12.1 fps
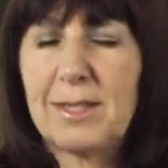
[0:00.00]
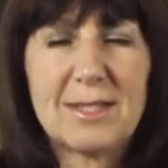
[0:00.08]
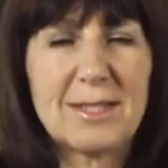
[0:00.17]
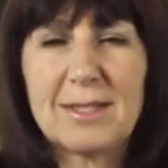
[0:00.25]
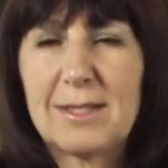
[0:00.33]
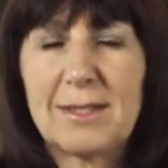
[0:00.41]

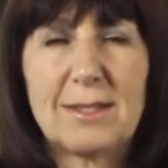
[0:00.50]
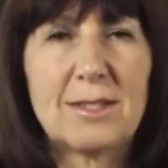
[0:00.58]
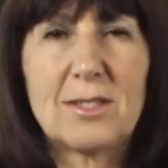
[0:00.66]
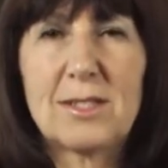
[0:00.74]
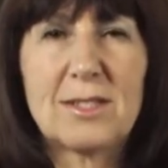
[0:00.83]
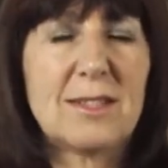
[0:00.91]
This is
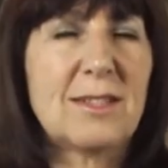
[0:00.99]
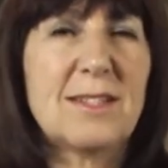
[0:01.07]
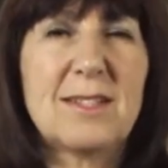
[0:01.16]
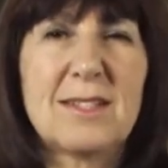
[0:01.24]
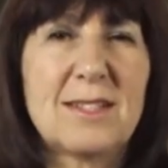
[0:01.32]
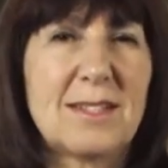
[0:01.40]

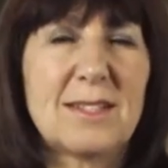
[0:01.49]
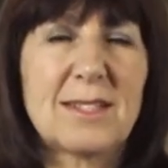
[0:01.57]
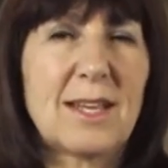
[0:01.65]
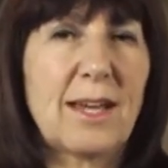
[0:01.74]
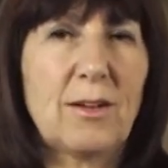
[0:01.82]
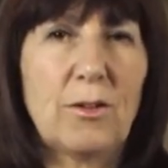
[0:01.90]
the
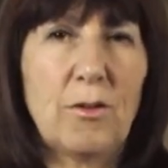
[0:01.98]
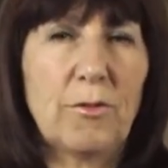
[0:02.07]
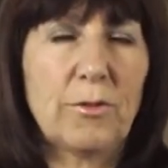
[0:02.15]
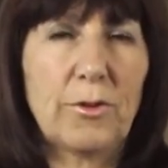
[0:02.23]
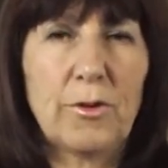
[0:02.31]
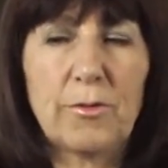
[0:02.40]
cycle
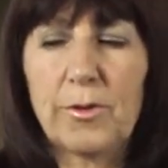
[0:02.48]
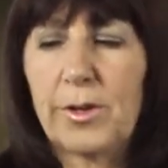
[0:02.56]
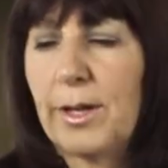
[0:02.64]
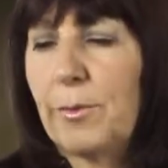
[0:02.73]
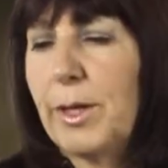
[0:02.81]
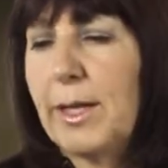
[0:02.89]
over and over
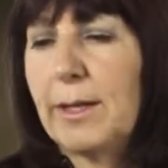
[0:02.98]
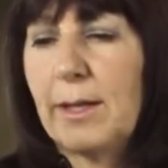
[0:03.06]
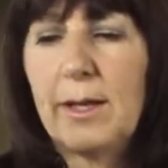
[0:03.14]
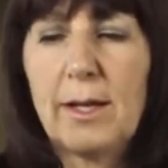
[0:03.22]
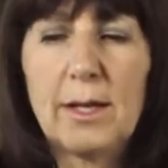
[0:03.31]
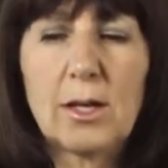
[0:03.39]
again. We
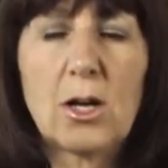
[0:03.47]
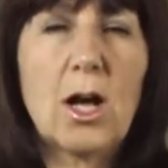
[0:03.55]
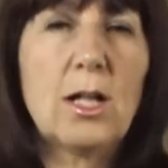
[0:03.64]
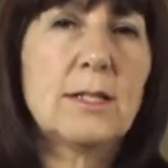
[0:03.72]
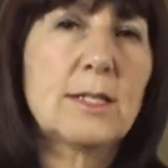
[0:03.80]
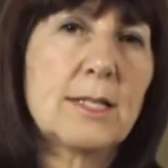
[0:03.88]
can
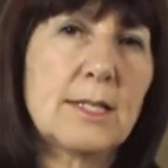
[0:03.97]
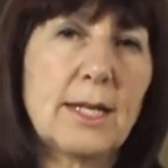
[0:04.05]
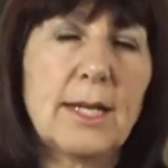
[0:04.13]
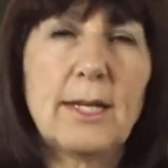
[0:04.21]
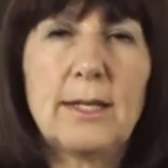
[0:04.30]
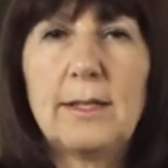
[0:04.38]
call it
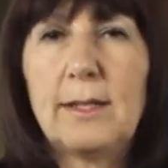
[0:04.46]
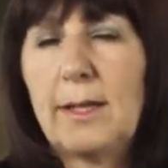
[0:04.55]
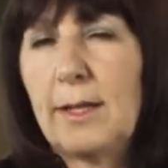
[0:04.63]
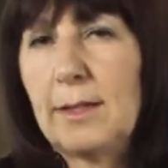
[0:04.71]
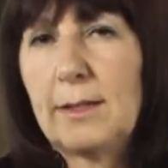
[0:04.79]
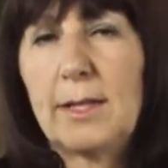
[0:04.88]
today
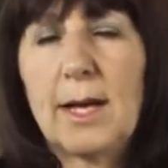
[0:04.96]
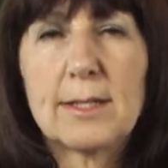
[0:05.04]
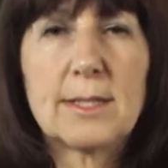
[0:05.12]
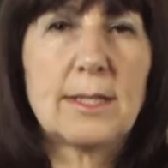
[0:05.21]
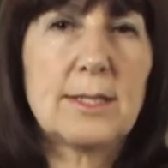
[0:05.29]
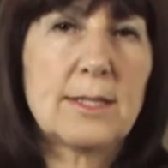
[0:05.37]

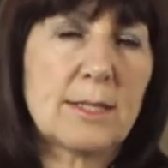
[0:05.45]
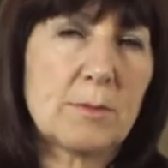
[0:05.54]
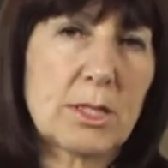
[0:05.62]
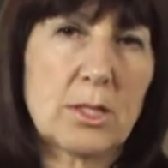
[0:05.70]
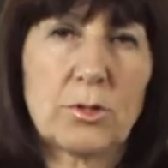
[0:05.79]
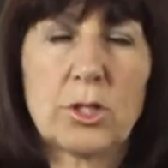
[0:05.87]
Nazism,
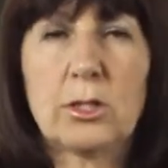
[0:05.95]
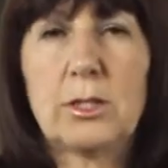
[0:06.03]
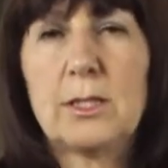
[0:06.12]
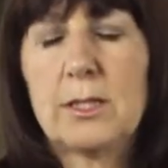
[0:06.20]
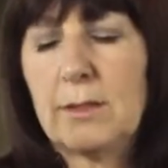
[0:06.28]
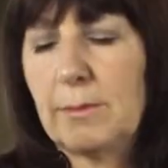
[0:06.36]

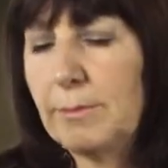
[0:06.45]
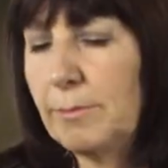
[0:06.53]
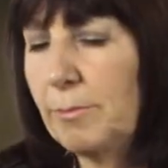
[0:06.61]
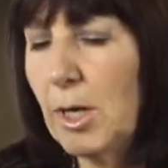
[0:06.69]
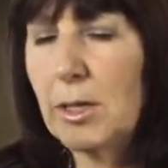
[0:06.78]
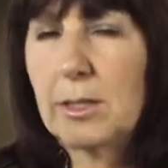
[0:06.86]

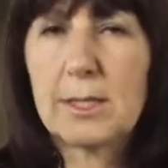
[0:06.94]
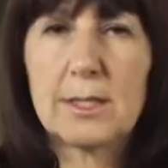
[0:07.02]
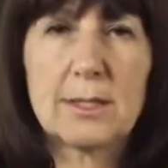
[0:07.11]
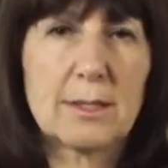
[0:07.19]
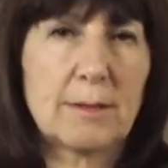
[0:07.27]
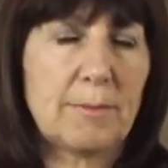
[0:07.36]
socialism,
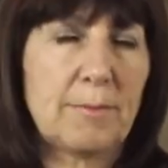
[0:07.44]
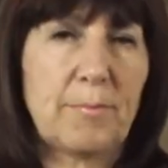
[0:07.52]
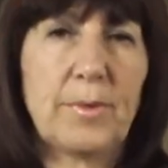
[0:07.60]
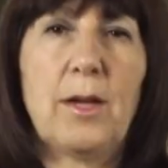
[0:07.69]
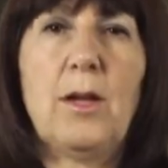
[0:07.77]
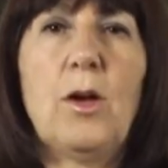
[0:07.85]

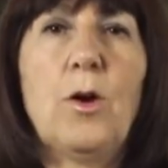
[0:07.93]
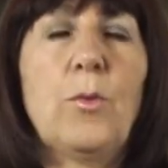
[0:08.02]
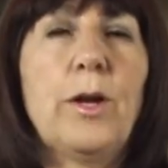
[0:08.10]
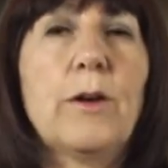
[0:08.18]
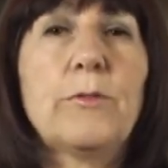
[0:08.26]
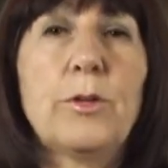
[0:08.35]
Marxism,
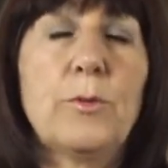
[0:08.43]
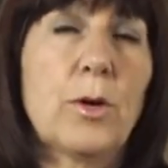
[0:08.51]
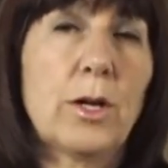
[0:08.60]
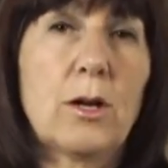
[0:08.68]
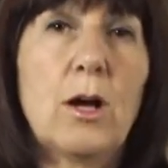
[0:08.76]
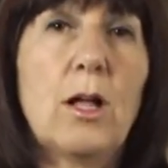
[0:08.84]
whatever you
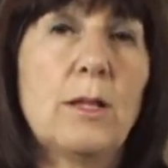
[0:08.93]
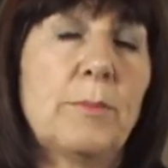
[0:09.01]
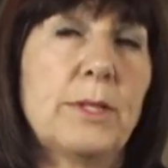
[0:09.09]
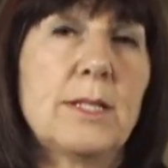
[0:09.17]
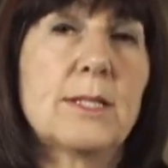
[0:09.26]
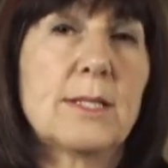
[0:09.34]
want to call
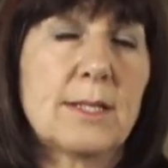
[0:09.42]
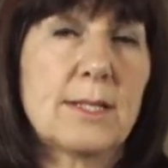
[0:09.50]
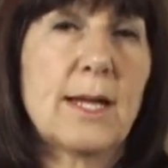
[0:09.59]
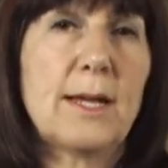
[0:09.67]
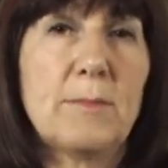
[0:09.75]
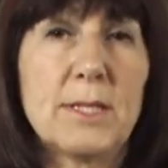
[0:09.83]
it, but it's the
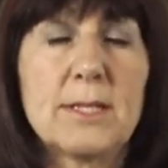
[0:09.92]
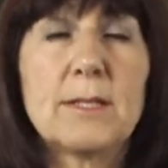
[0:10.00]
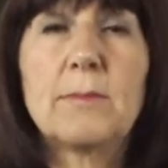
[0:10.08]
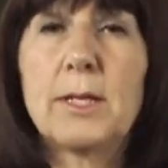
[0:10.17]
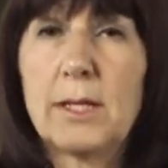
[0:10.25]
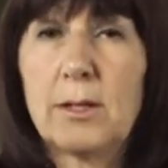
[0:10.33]
same
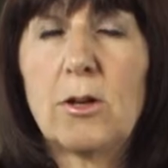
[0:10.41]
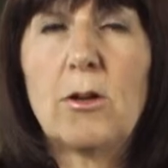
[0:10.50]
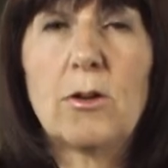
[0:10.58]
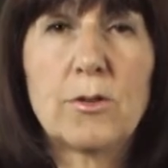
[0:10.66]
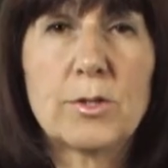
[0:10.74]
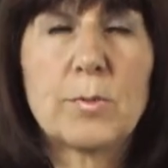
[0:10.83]
ism, and it
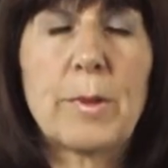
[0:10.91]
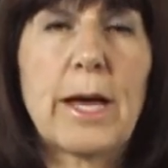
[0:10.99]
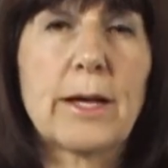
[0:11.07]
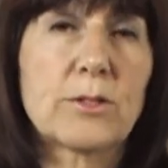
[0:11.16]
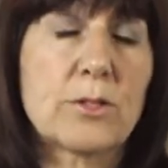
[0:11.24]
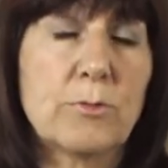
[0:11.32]
all goes
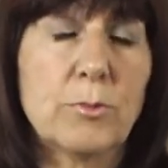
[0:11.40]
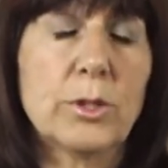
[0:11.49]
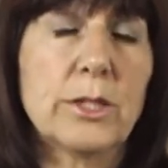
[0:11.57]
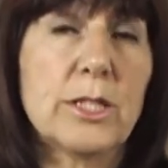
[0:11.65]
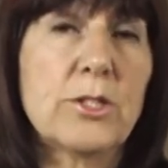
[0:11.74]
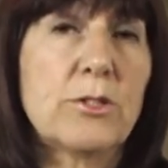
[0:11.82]
back
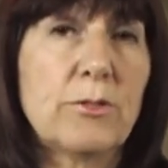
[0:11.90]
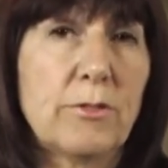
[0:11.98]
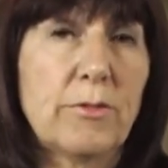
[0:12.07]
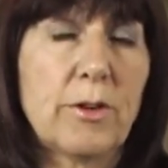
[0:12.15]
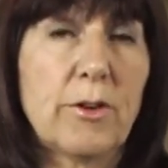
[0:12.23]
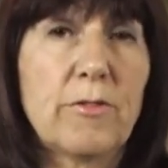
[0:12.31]
really to
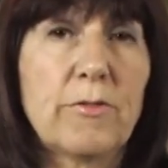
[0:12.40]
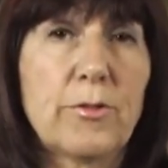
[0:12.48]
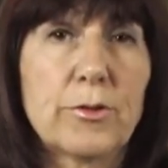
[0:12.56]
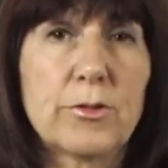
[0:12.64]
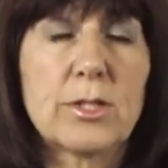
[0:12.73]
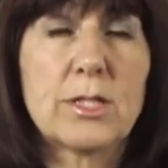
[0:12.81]
the very
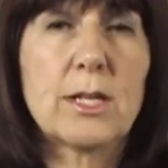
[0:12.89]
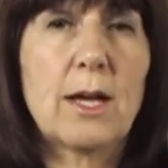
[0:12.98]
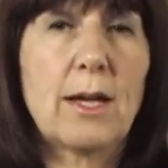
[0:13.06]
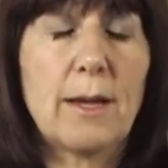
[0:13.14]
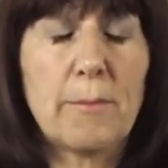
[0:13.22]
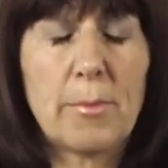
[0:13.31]
first
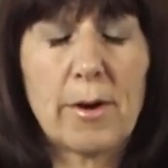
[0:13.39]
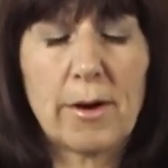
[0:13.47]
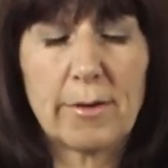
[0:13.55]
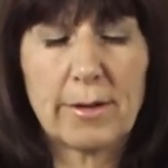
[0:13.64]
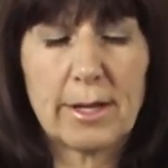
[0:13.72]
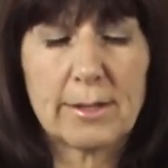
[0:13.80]

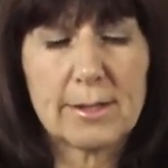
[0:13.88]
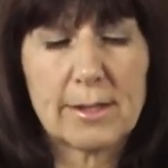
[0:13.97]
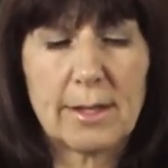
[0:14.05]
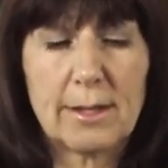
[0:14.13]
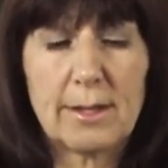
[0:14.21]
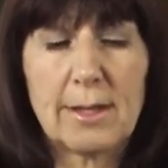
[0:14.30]
empire,
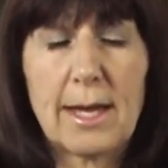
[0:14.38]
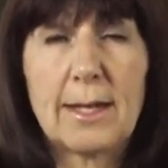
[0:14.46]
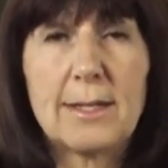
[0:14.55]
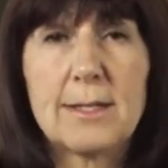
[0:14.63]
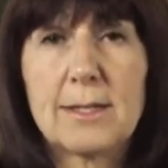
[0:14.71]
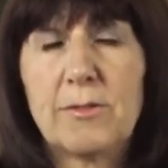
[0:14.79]
and
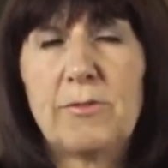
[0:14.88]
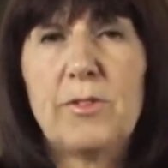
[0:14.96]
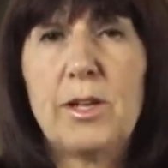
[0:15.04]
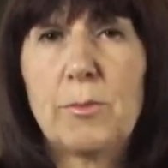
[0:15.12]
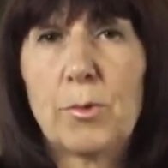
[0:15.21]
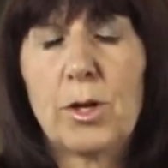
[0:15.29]
that is of
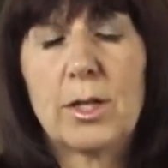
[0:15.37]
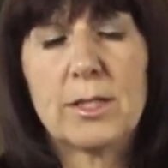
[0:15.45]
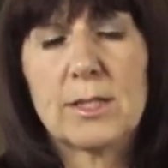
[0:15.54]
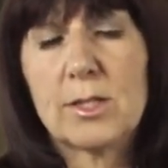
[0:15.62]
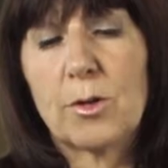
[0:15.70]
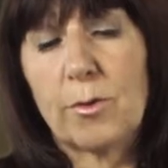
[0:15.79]
Nimrod.
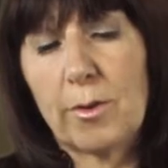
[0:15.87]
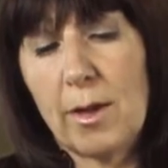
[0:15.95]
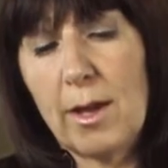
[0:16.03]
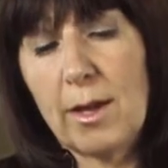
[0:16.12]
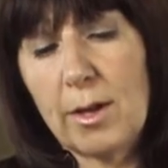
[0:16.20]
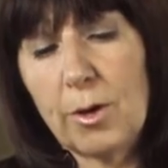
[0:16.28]
And so
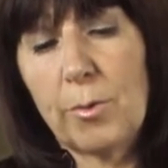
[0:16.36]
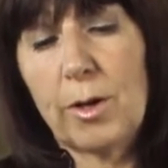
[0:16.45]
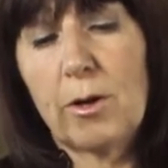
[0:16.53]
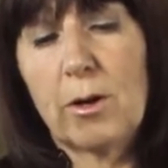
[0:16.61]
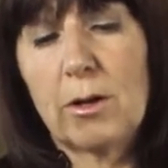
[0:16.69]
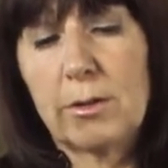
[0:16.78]
here
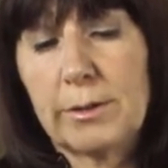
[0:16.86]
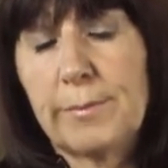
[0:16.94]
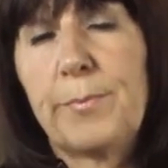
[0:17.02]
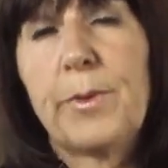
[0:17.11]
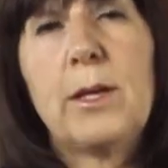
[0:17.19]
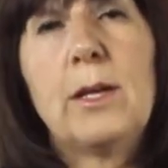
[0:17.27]
we are
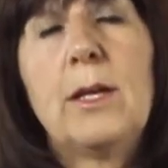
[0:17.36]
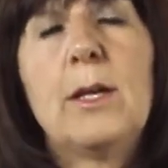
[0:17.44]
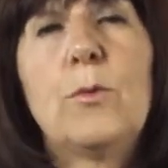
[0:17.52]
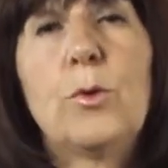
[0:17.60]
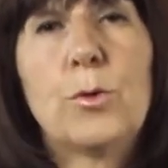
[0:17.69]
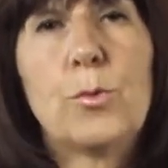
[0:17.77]
in
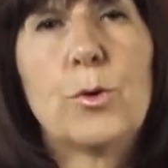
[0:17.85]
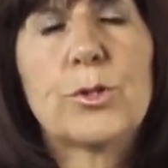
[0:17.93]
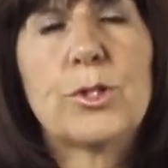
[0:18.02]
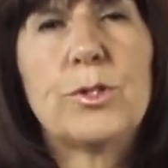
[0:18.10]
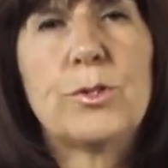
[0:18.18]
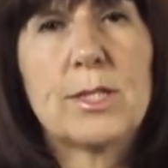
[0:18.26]
World War
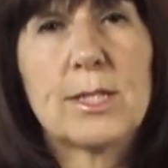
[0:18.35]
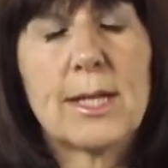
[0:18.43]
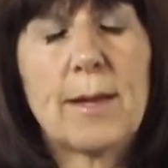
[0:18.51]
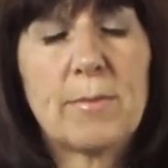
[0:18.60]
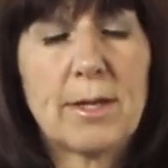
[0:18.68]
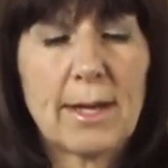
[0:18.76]
II, the
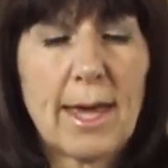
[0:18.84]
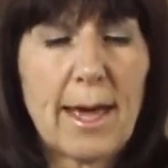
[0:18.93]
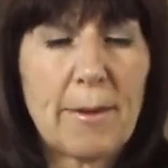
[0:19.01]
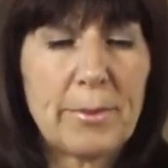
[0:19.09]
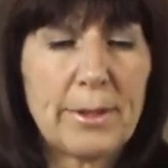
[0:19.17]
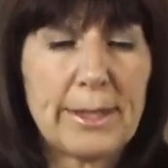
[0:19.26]
same thing
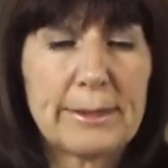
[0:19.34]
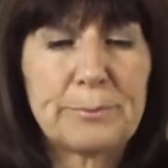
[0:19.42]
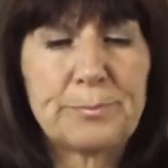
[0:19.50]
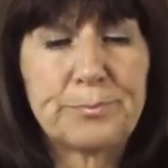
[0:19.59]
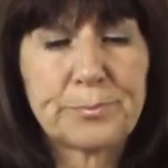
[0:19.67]
happening.